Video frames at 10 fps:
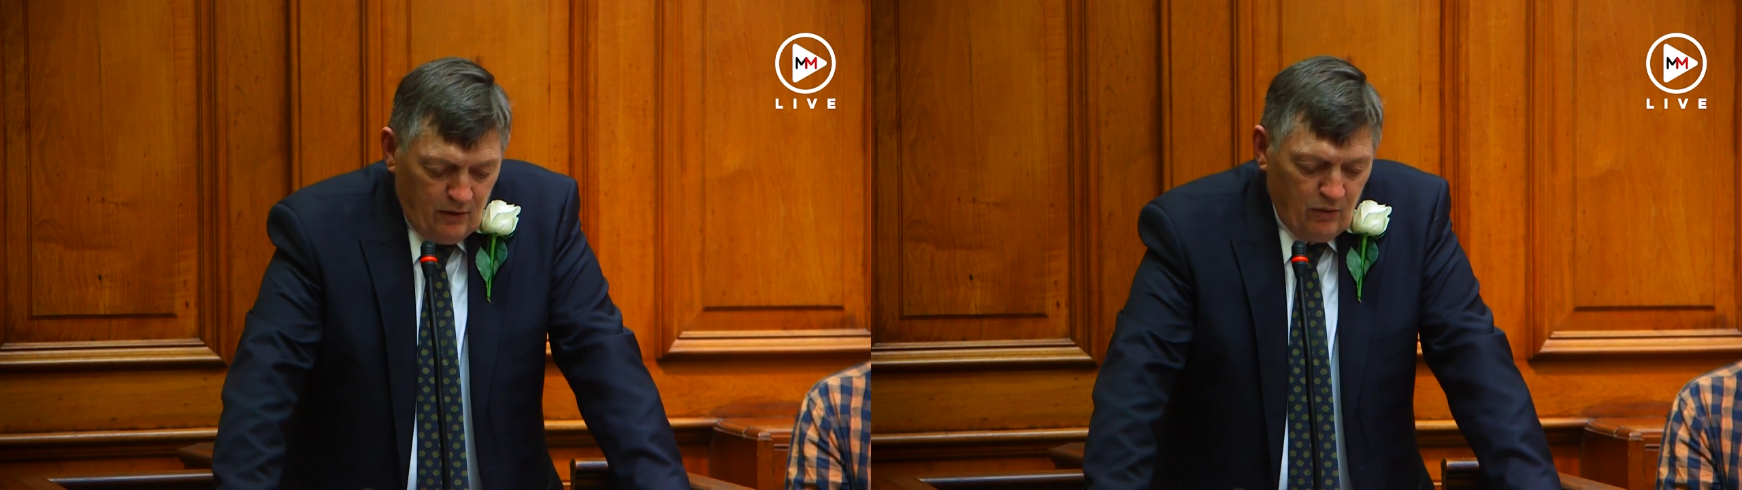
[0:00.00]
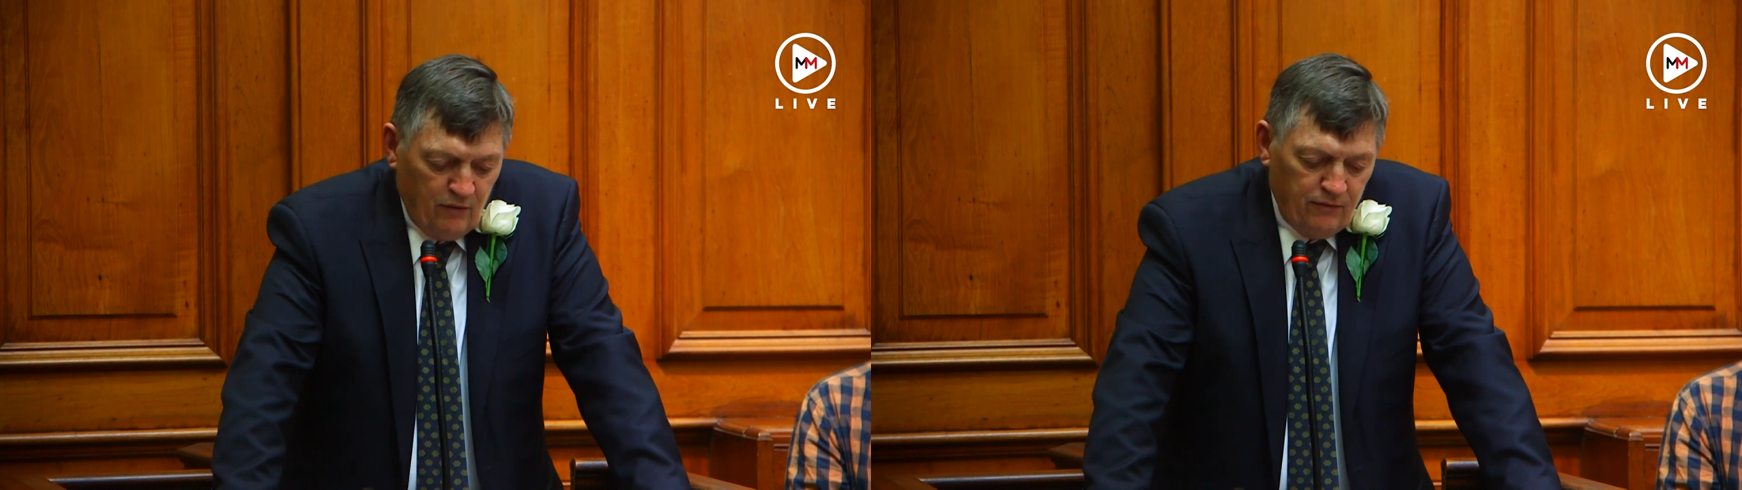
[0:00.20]

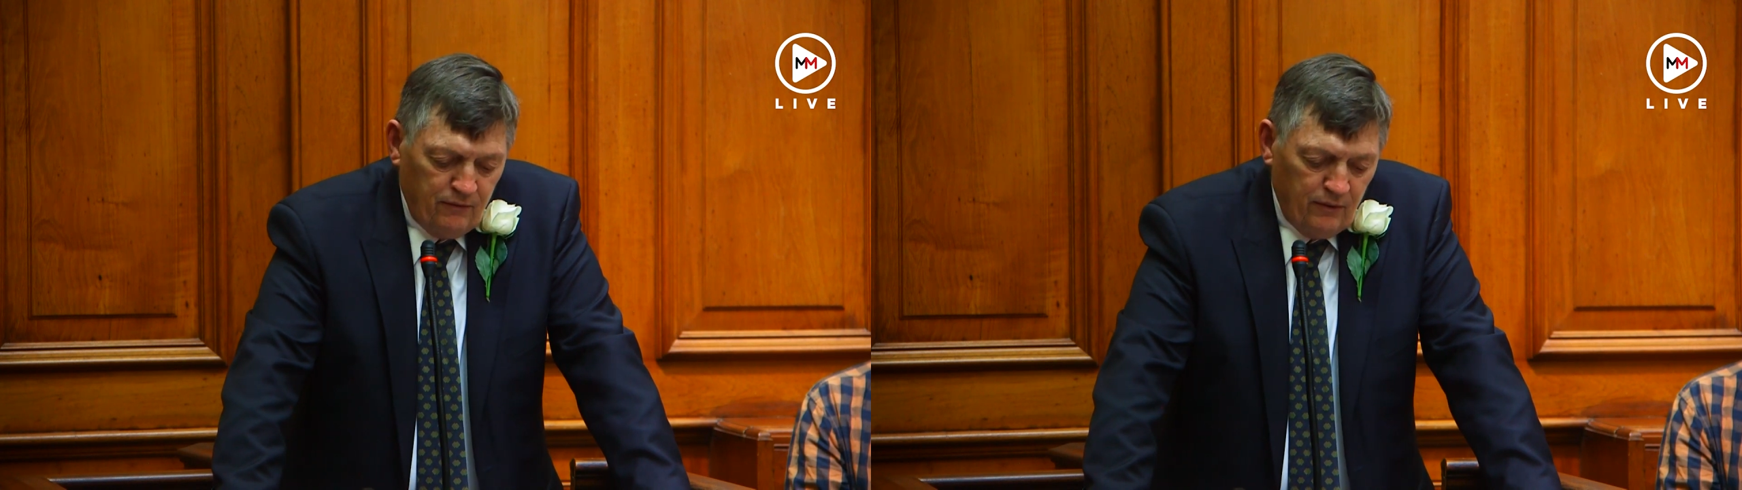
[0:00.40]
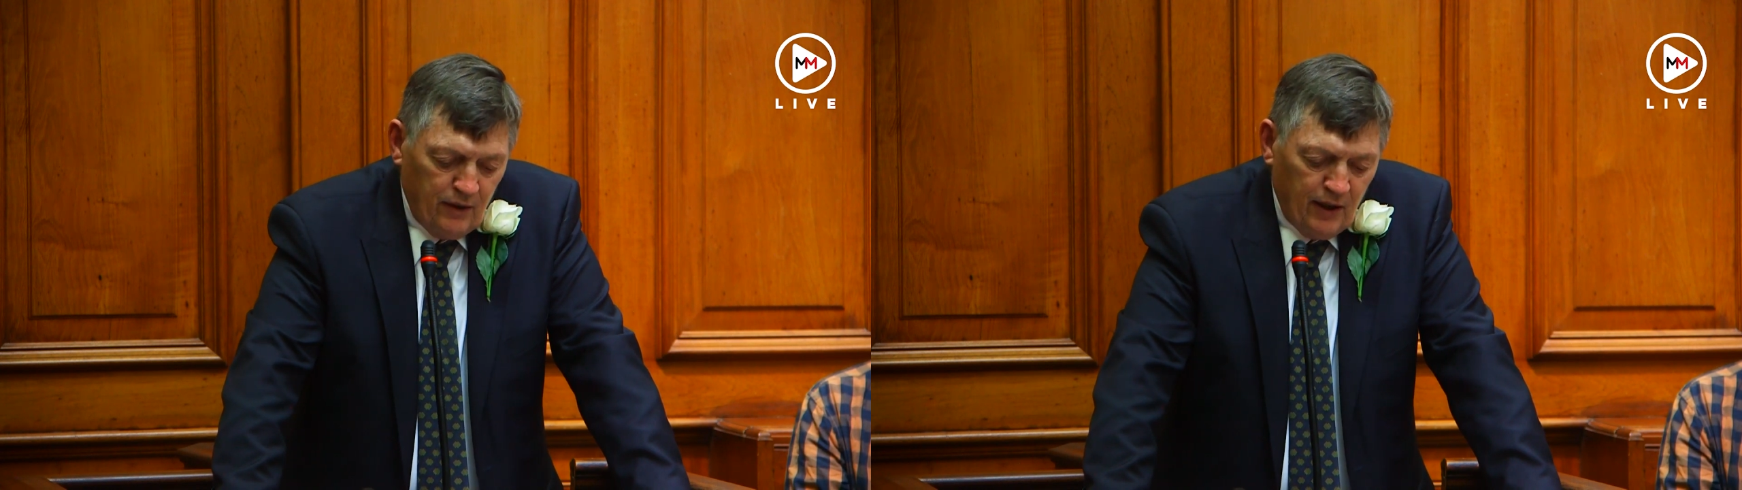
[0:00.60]
with
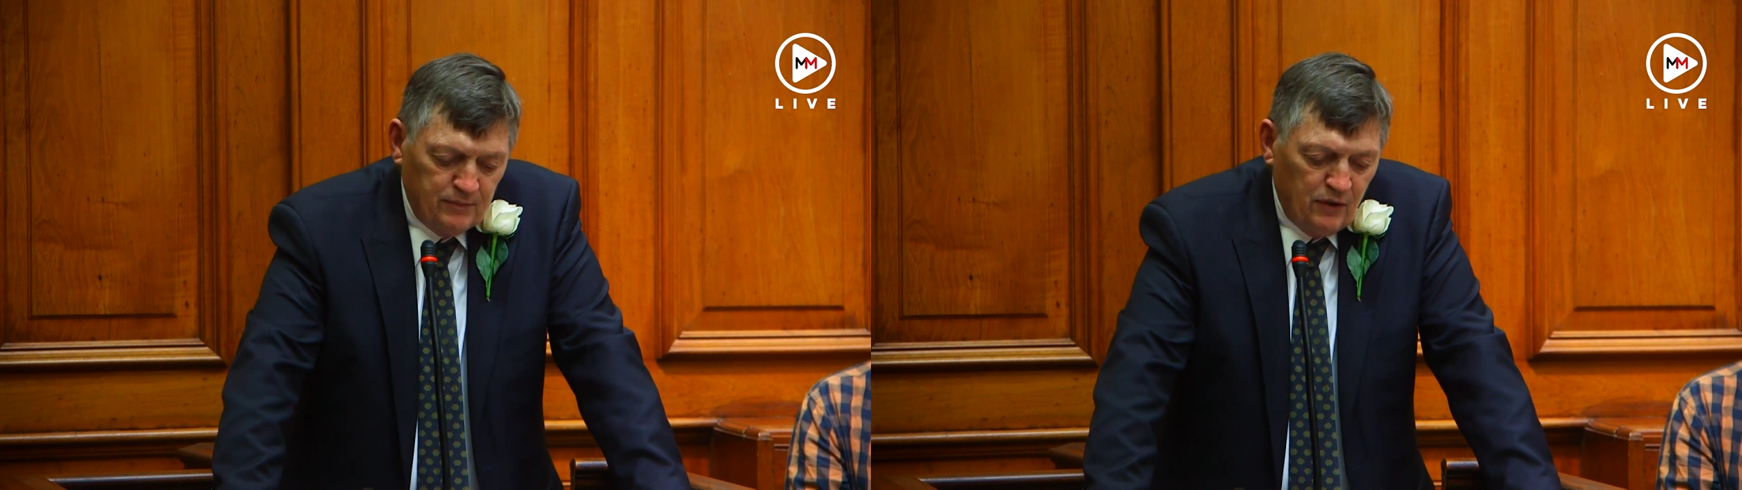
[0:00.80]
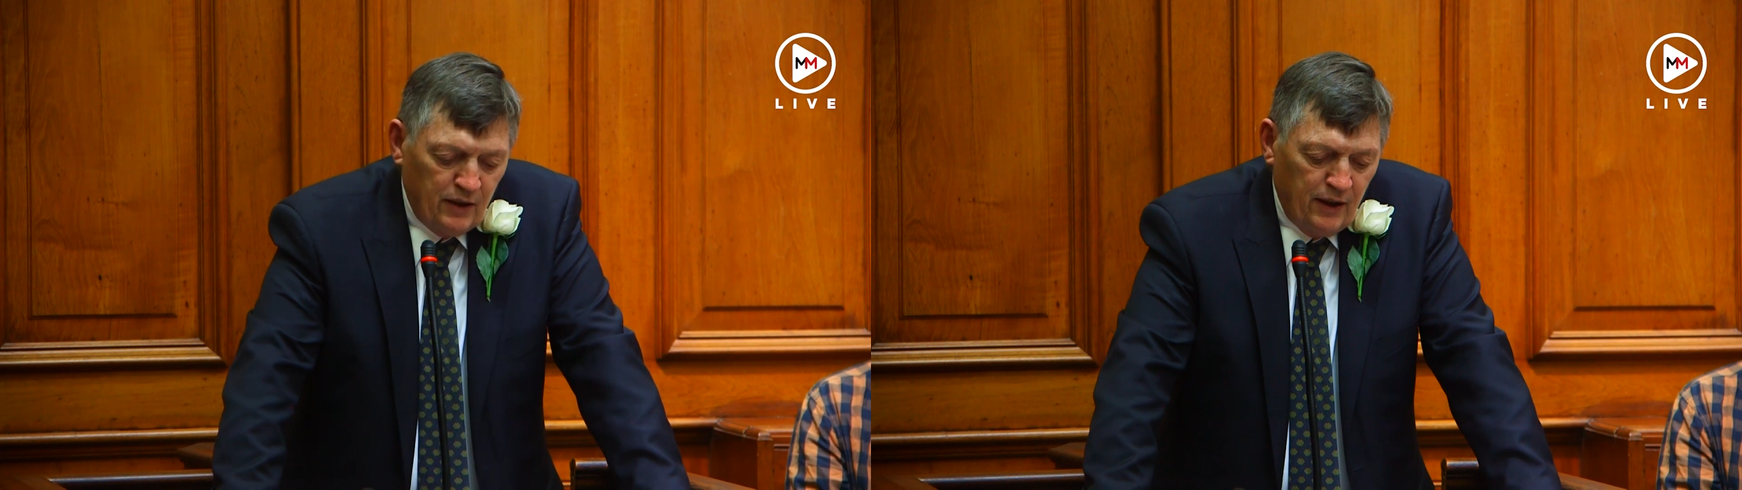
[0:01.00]

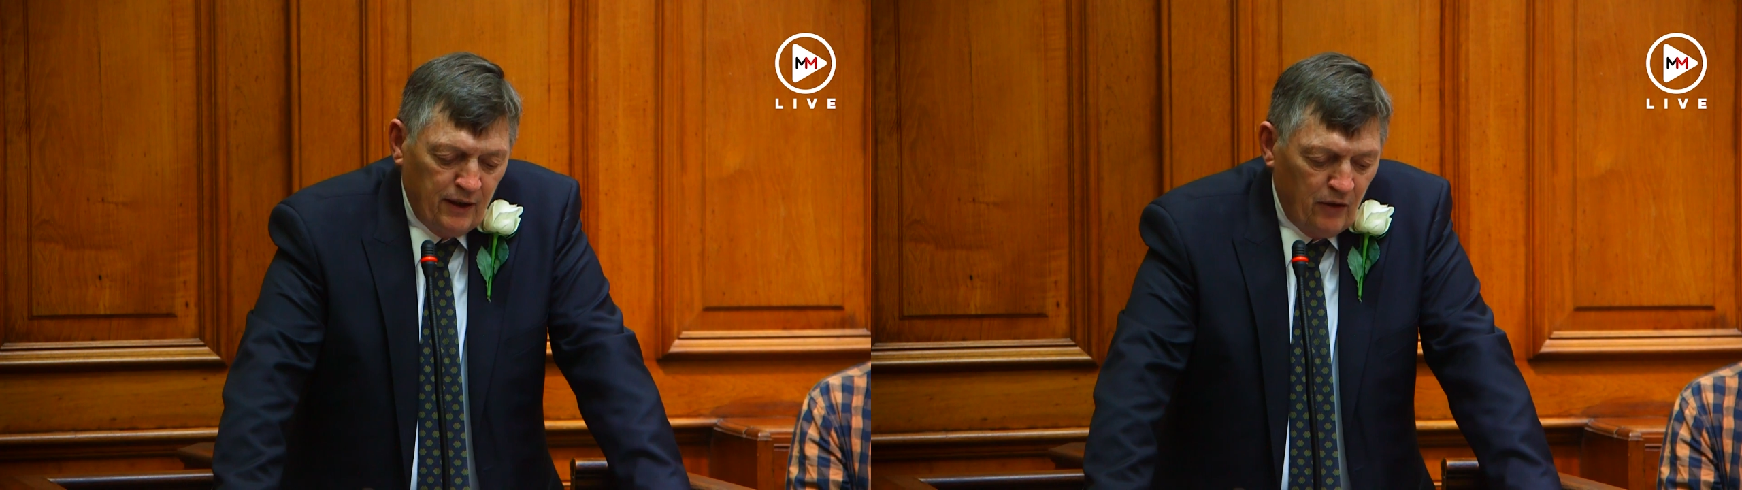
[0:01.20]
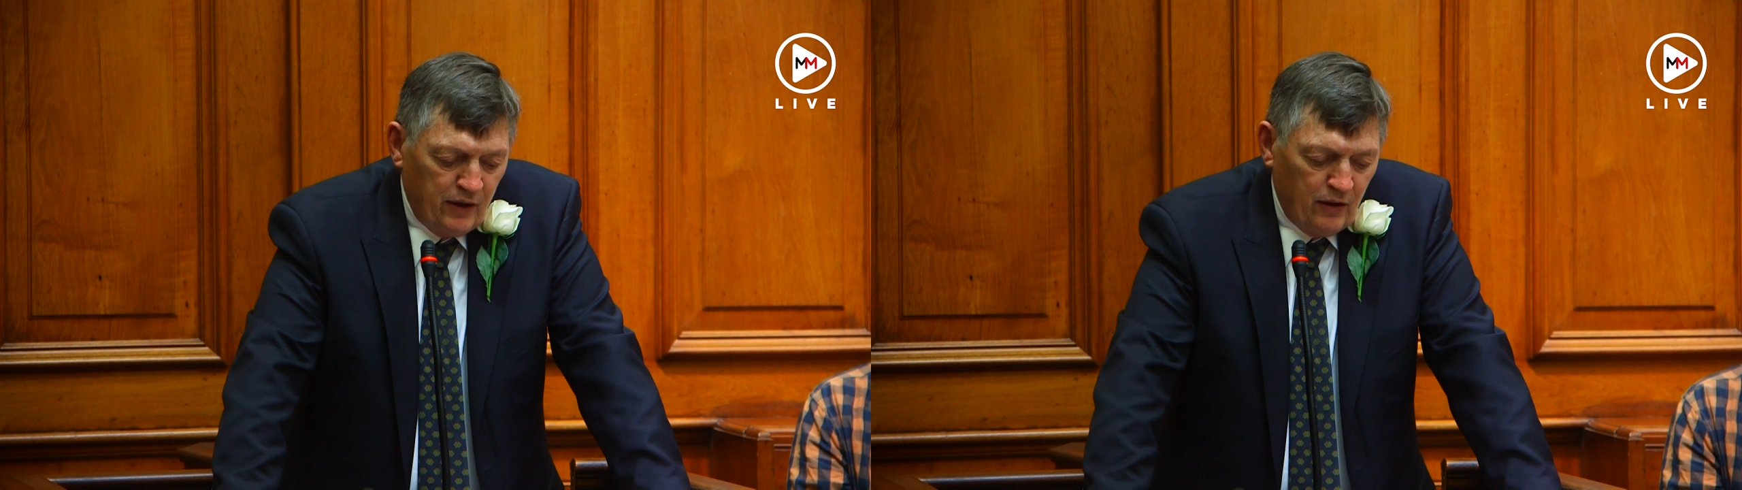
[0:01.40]
absolutely
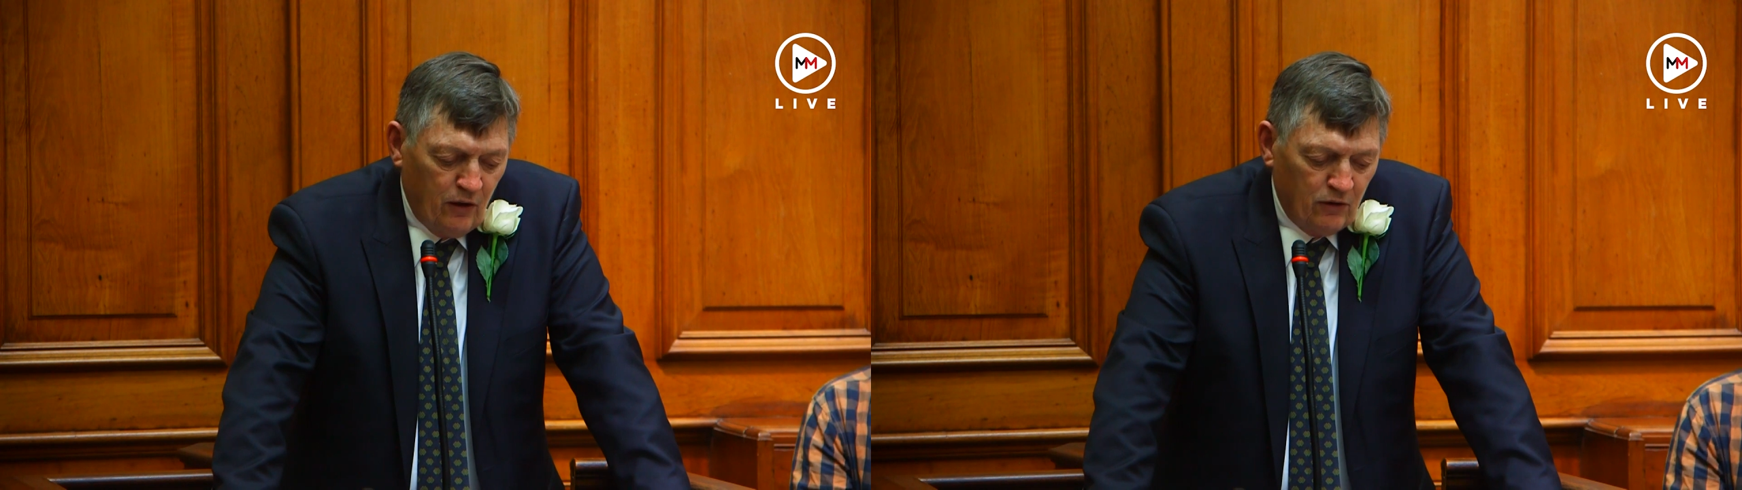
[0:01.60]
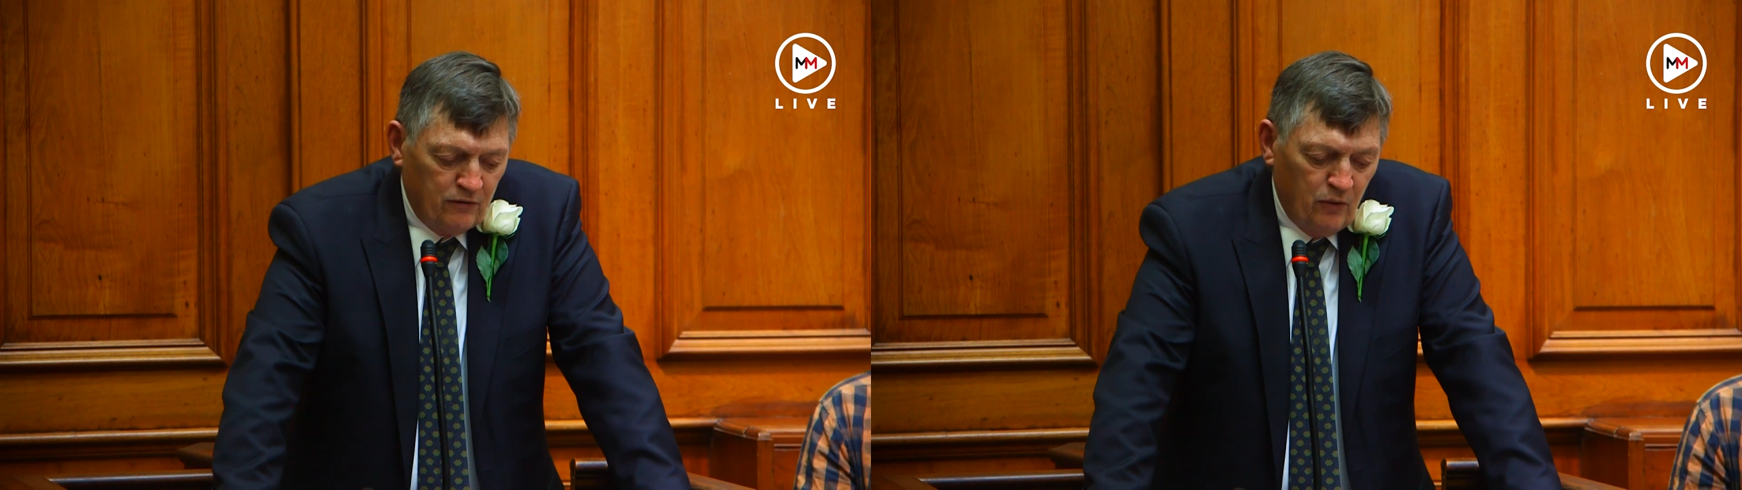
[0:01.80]
no regard